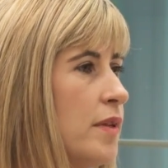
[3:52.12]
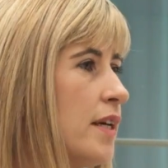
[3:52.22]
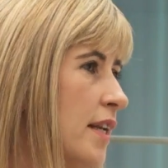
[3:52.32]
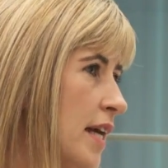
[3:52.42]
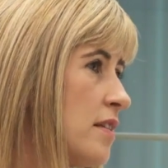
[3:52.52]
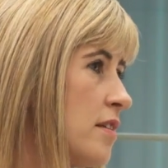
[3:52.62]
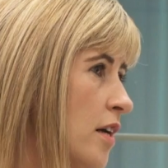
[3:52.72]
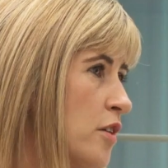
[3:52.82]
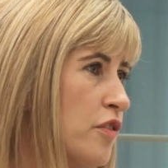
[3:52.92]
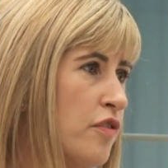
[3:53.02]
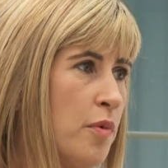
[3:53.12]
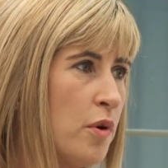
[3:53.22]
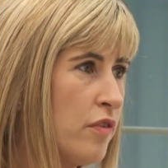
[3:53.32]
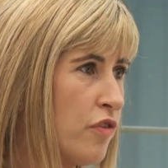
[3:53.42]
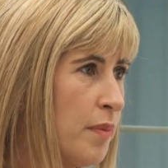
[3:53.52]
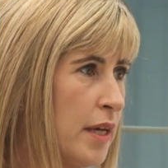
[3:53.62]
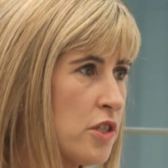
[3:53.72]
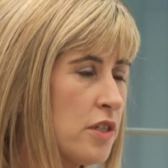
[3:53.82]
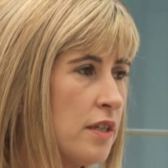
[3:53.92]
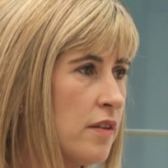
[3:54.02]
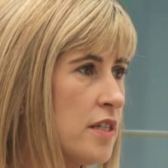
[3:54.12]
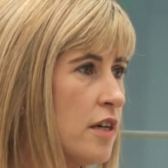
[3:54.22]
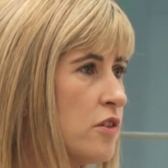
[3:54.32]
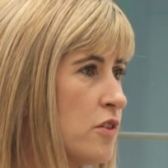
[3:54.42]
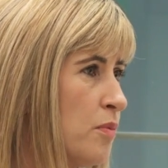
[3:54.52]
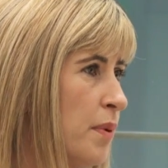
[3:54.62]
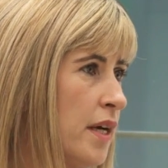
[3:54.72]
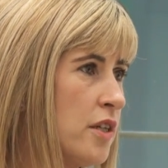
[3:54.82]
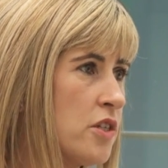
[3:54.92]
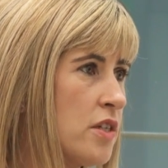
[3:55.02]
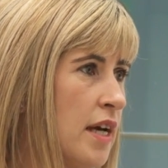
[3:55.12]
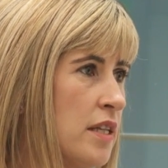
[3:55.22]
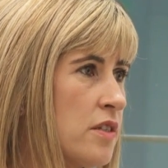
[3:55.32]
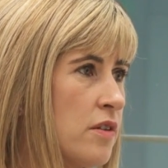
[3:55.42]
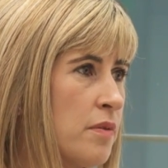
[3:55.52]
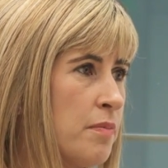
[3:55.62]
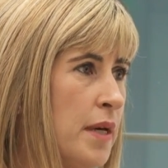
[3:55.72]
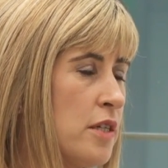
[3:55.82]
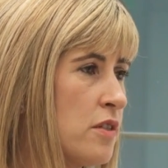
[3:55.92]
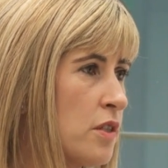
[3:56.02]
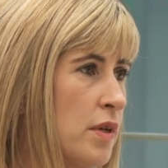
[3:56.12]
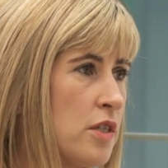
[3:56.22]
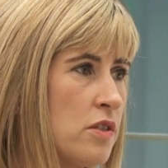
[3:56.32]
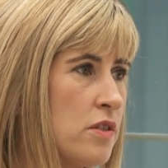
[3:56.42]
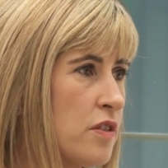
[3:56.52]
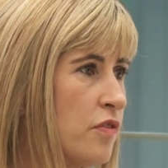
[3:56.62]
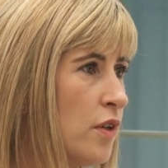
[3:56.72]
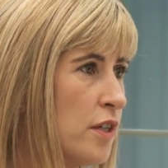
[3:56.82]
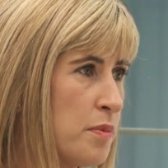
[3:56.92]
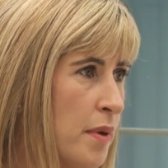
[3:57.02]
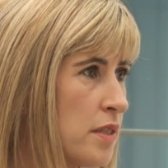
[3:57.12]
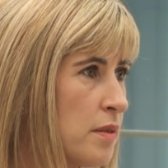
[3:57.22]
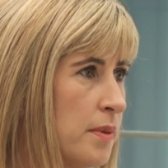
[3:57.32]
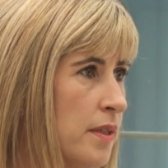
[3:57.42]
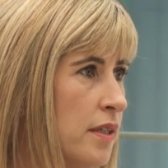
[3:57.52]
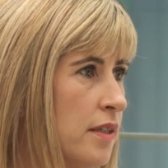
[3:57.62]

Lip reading: They can ask the doctor for more information, and the doctor is obliged to answer the patient's questions as fully as possible.